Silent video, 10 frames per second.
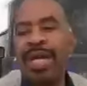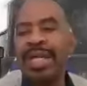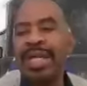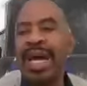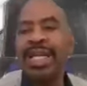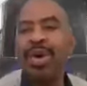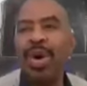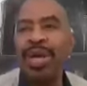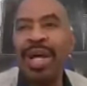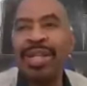yeah, I
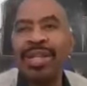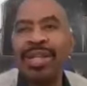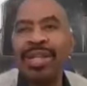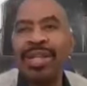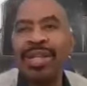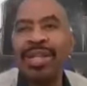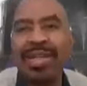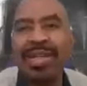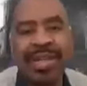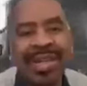know. I just it just
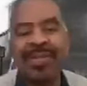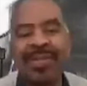fell.